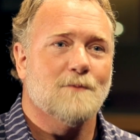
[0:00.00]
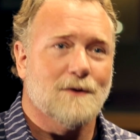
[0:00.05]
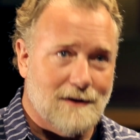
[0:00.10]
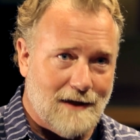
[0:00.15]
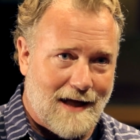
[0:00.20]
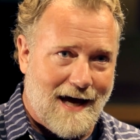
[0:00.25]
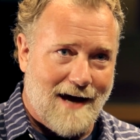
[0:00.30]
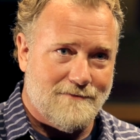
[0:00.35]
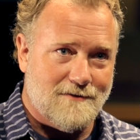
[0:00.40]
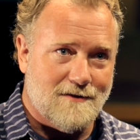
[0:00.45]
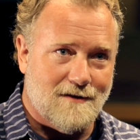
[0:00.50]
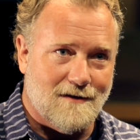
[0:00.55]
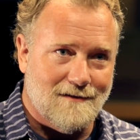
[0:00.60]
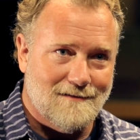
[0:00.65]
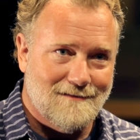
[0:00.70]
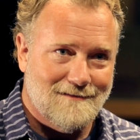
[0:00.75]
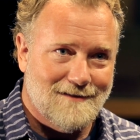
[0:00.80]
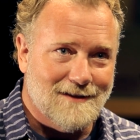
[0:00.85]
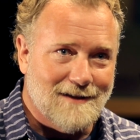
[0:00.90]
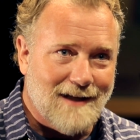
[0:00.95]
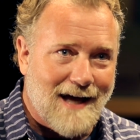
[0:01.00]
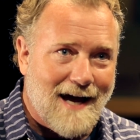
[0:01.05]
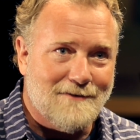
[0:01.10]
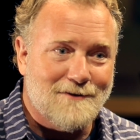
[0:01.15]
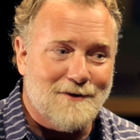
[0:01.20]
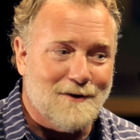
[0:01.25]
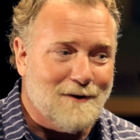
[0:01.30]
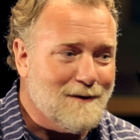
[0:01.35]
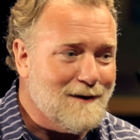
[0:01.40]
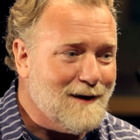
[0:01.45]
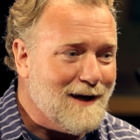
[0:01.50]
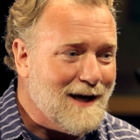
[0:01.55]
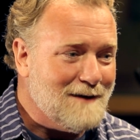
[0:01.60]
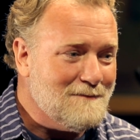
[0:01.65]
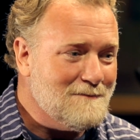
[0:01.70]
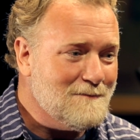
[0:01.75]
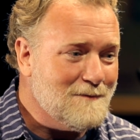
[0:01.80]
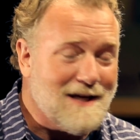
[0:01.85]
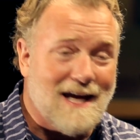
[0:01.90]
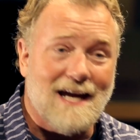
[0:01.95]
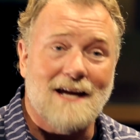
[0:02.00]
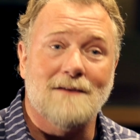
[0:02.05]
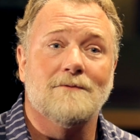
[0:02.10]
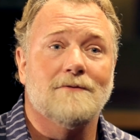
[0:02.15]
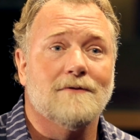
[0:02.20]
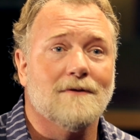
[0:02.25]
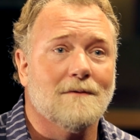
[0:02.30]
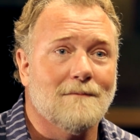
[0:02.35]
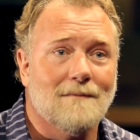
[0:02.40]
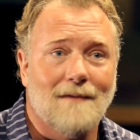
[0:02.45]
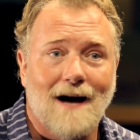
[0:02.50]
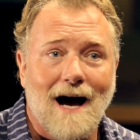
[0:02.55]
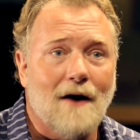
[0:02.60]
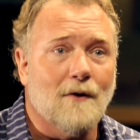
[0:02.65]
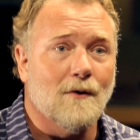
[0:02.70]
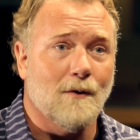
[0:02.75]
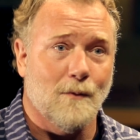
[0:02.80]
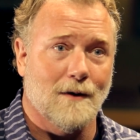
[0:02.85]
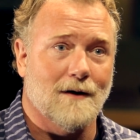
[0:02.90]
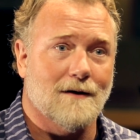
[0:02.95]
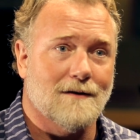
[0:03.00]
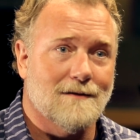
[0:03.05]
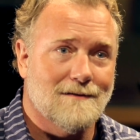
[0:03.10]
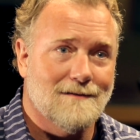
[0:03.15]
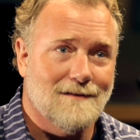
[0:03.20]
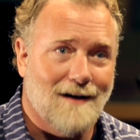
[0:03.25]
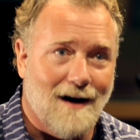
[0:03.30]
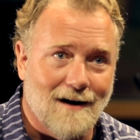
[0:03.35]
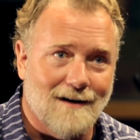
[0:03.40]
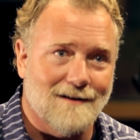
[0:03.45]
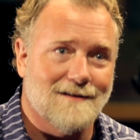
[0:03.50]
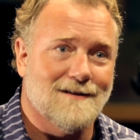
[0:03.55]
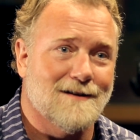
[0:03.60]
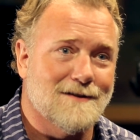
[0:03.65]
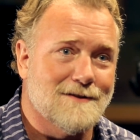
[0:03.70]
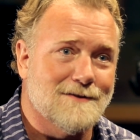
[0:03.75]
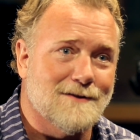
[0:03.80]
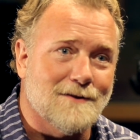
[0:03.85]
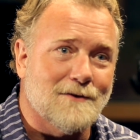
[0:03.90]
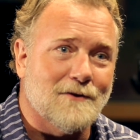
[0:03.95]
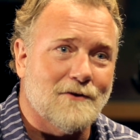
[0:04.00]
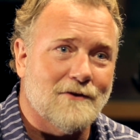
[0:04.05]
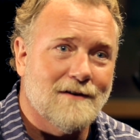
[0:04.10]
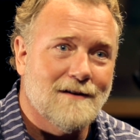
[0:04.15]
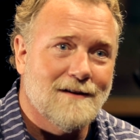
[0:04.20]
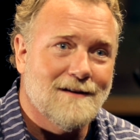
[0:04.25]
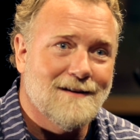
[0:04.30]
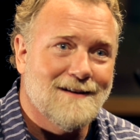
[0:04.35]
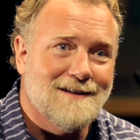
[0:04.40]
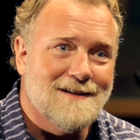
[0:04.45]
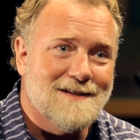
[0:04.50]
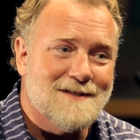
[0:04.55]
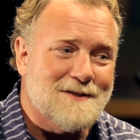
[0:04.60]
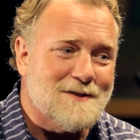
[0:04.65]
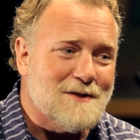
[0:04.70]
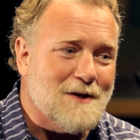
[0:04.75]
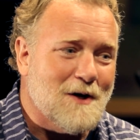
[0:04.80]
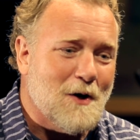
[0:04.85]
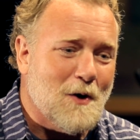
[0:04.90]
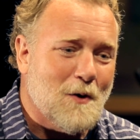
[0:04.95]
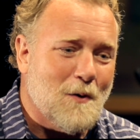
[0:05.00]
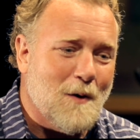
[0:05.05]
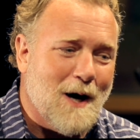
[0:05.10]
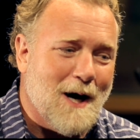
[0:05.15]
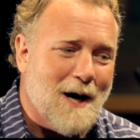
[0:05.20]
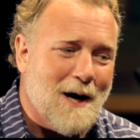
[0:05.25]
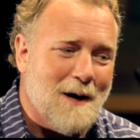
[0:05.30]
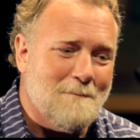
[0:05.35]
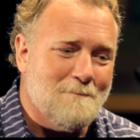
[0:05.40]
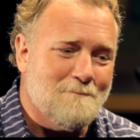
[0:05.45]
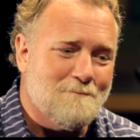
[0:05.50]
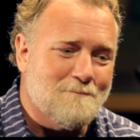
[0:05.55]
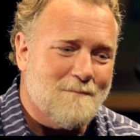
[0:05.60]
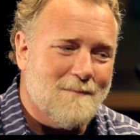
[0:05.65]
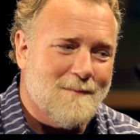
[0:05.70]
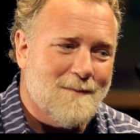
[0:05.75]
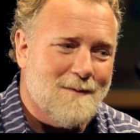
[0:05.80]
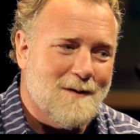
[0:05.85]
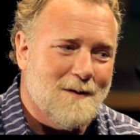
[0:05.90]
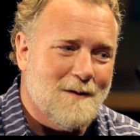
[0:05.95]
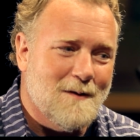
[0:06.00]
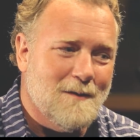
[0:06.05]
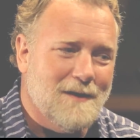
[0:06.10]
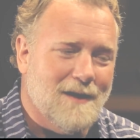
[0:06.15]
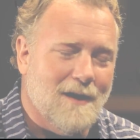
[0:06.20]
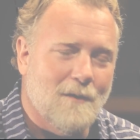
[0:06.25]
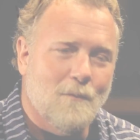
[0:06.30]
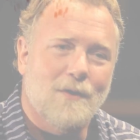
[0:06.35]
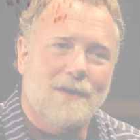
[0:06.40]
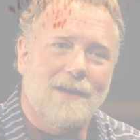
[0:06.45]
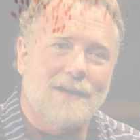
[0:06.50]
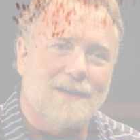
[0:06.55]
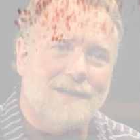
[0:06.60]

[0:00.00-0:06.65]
with laughter. The laughter that came from our work, our cartoons. So, what an